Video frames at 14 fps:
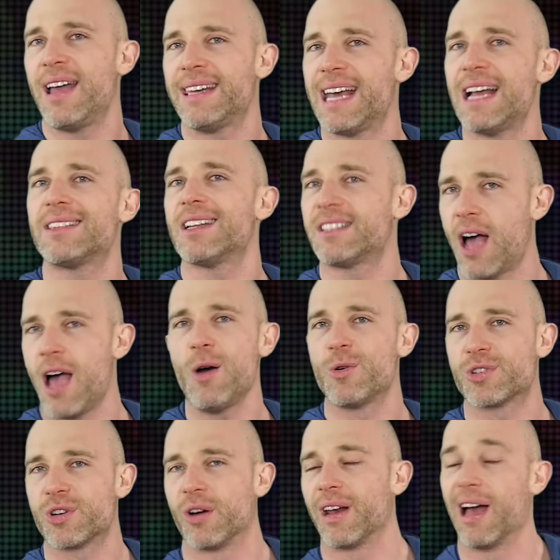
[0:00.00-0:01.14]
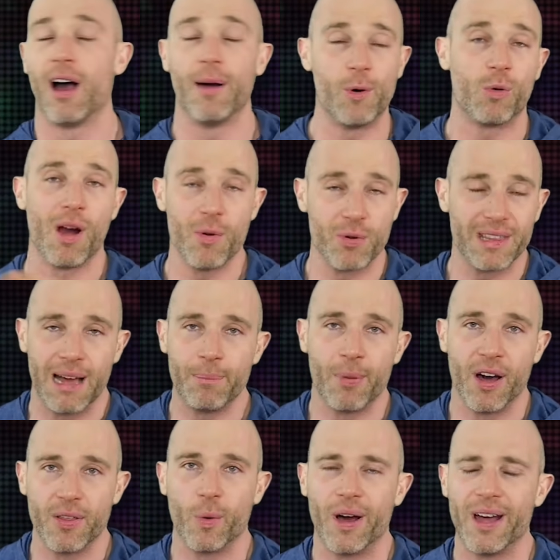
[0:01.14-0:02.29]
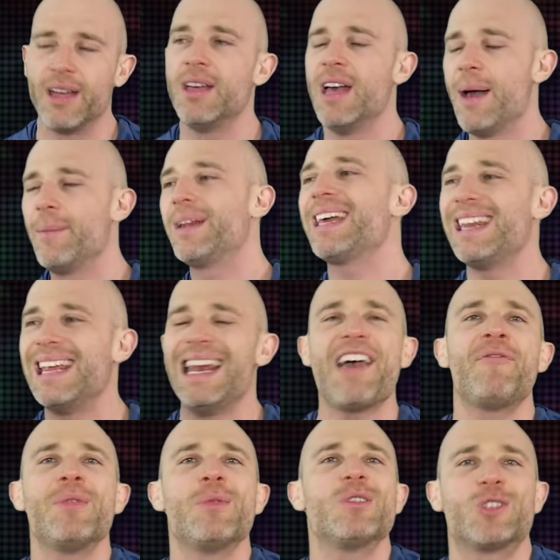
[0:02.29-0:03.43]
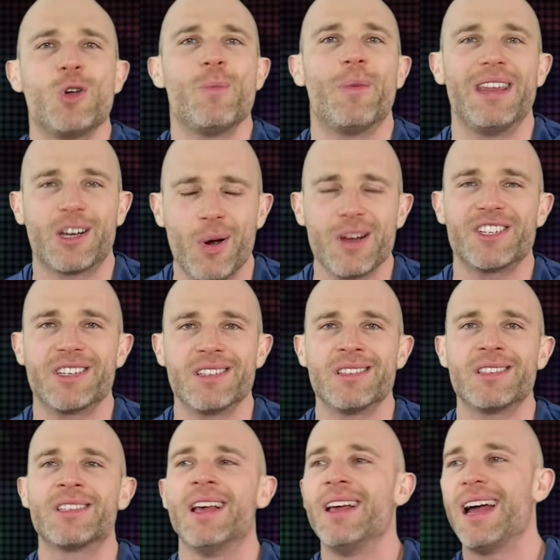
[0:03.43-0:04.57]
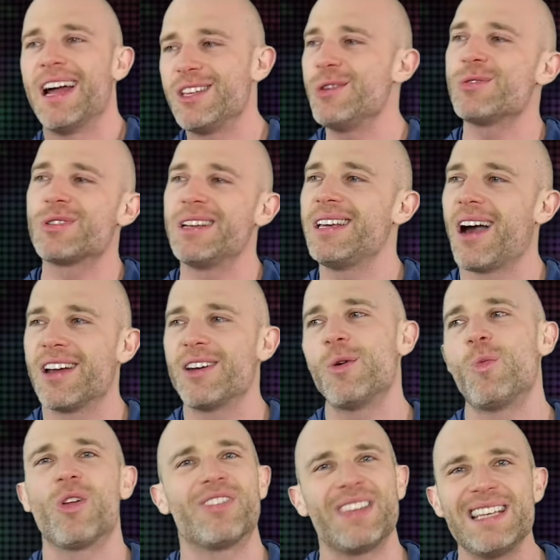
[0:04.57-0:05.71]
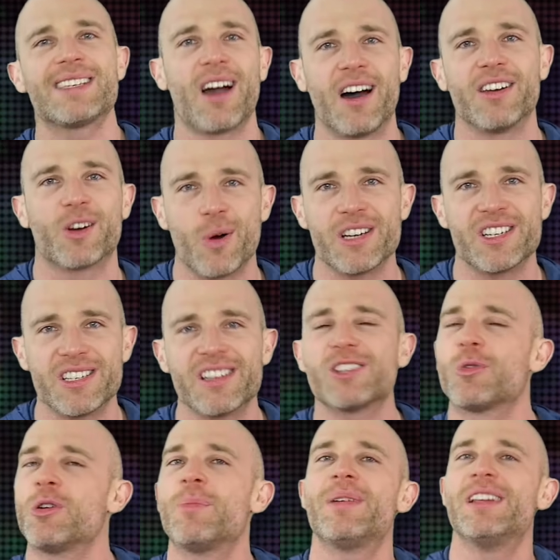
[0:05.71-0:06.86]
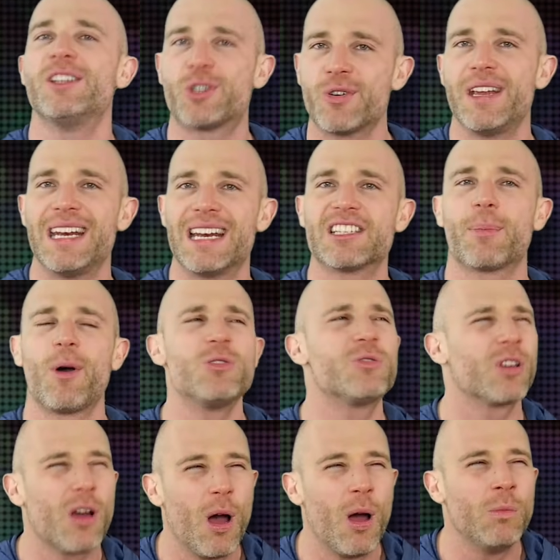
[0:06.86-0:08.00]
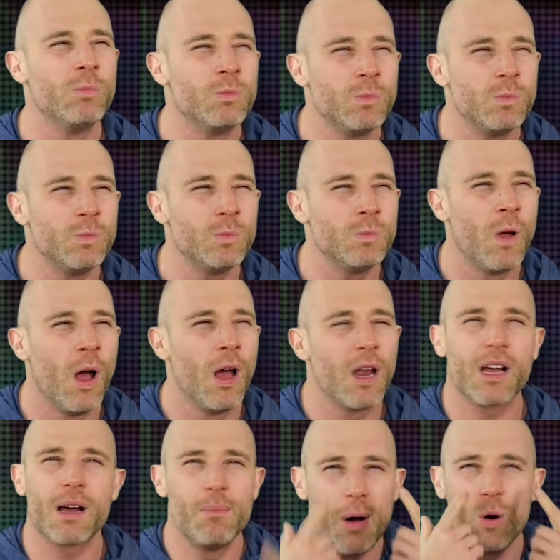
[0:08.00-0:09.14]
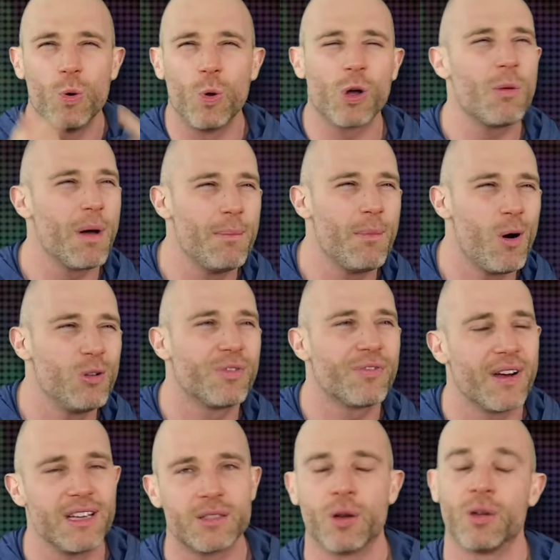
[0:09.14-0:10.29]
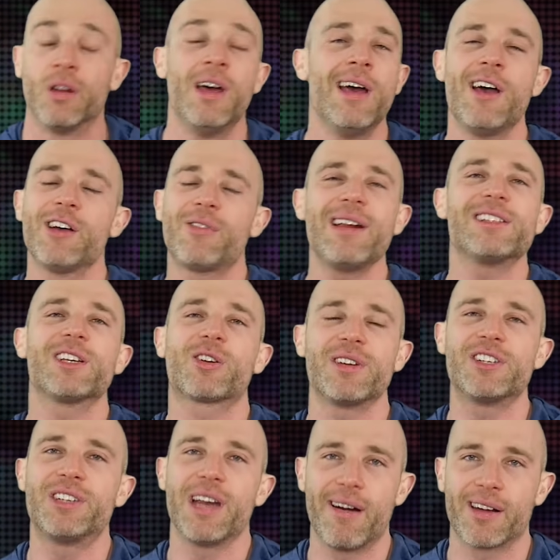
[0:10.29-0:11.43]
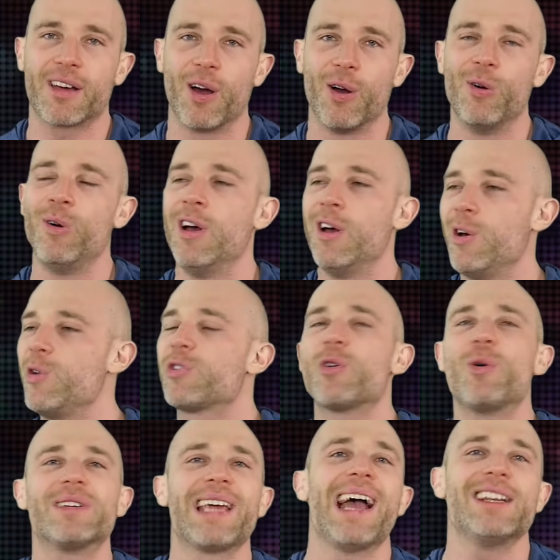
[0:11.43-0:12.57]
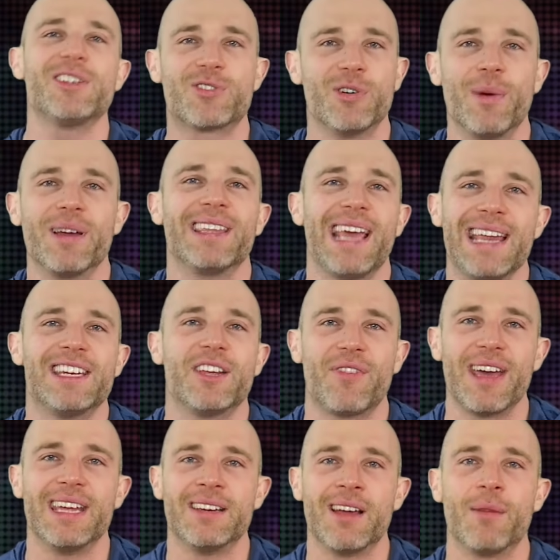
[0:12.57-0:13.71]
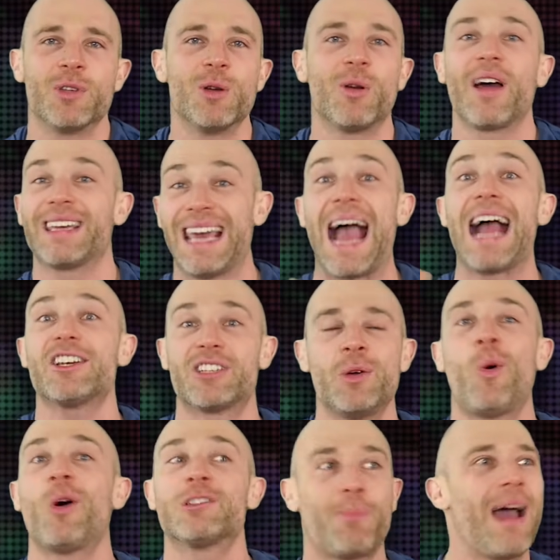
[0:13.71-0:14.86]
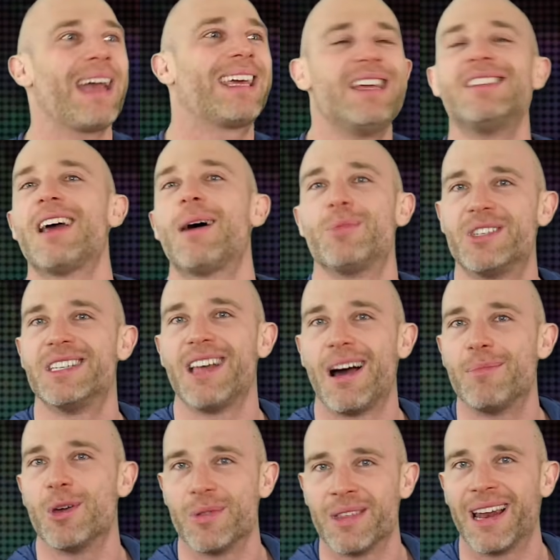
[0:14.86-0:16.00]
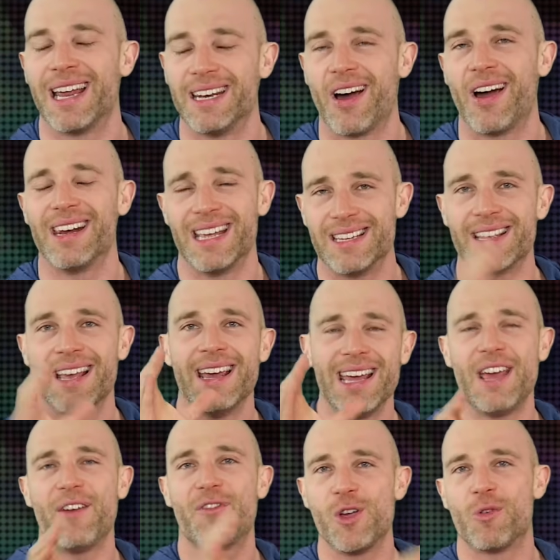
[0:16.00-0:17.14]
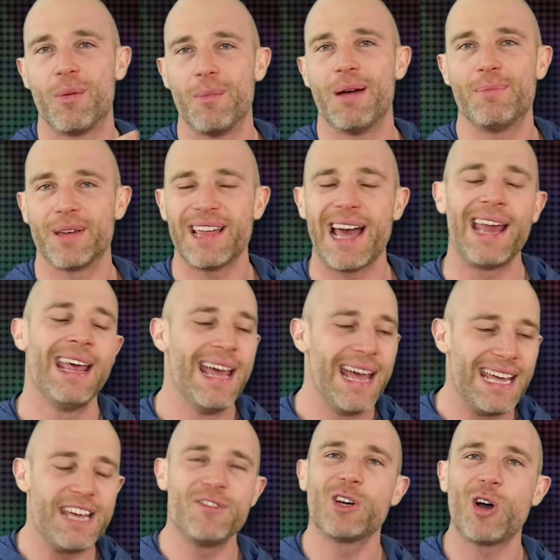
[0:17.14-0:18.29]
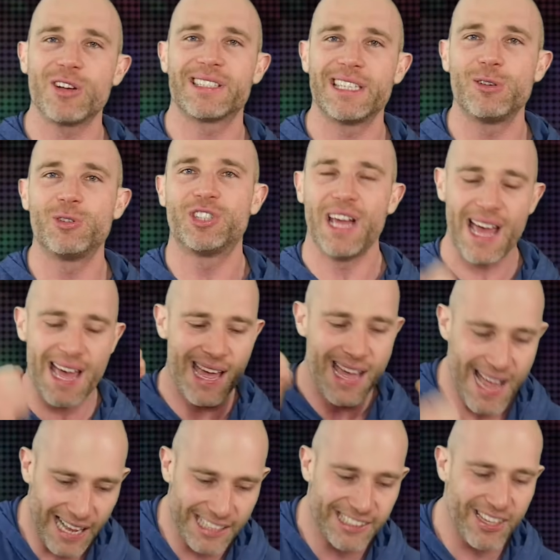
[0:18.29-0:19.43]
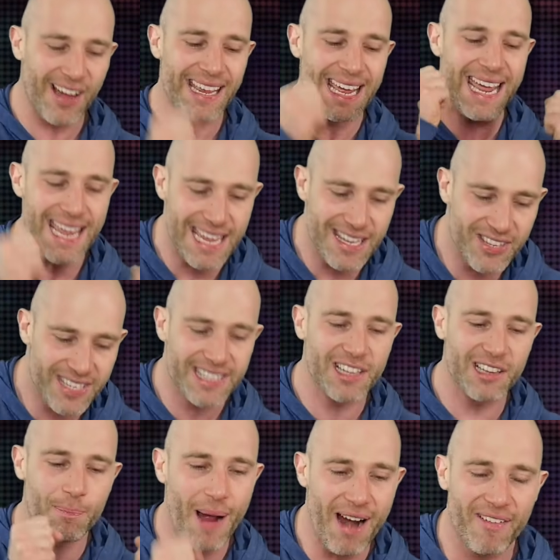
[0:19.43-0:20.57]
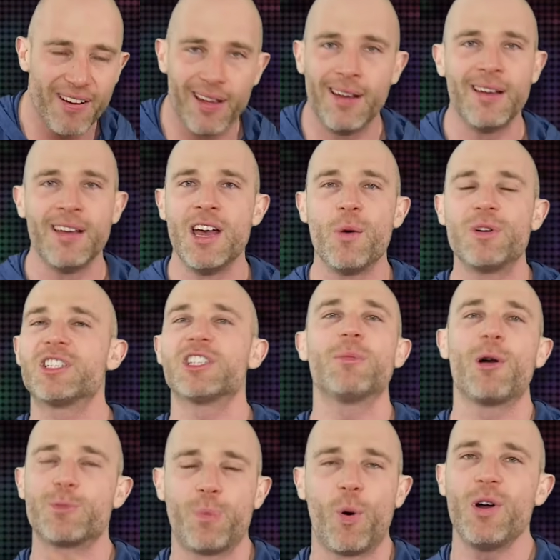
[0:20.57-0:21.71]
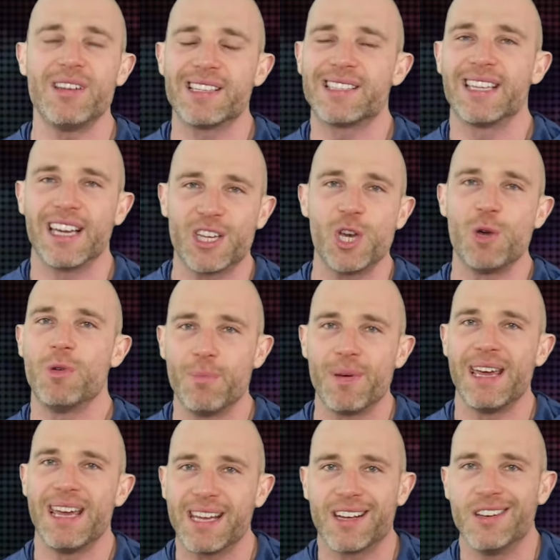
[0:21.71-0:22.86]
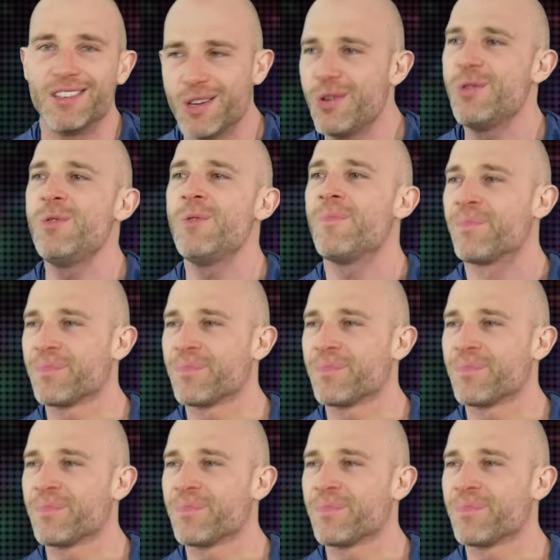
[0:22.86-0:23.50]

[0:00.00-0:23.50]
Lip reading: gets a title shot now? I'm all right with that, by the way. But again, it left me with too many questions, and usually I don't want these kind of questions. I just want to be intrigued as opposed to going, like a mole. I've got my mole face on. Credit to Chris Jericho, who threw a tantrum at the end of AEW like he actually was back in WCW in the late 90s, if you remember that. He even got a steel chair and started hitting the steel barrier, which is the most pointless thing a human being can do.